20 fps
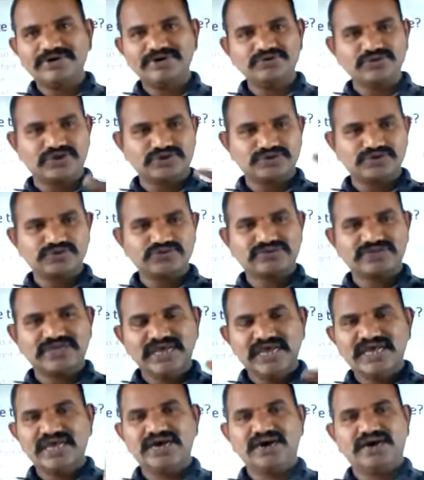you can choose
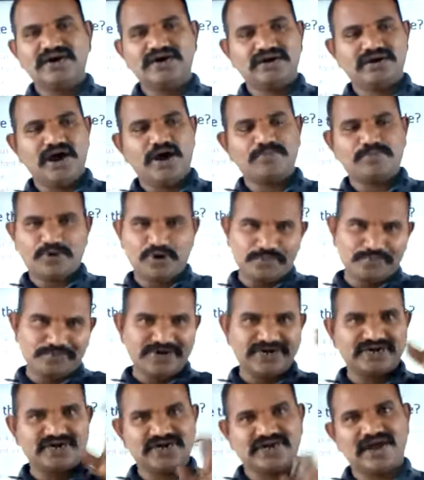
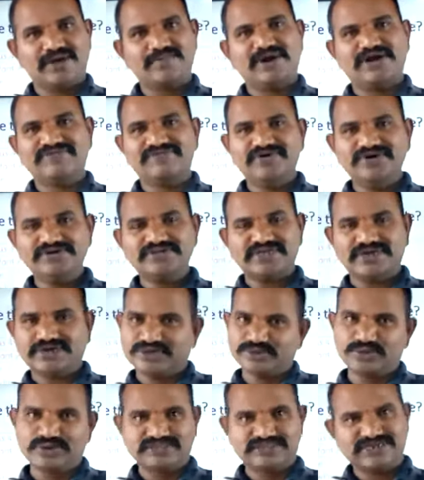appropriate command words, and you
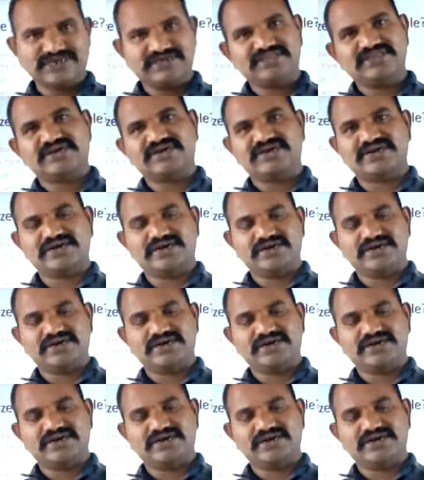can send that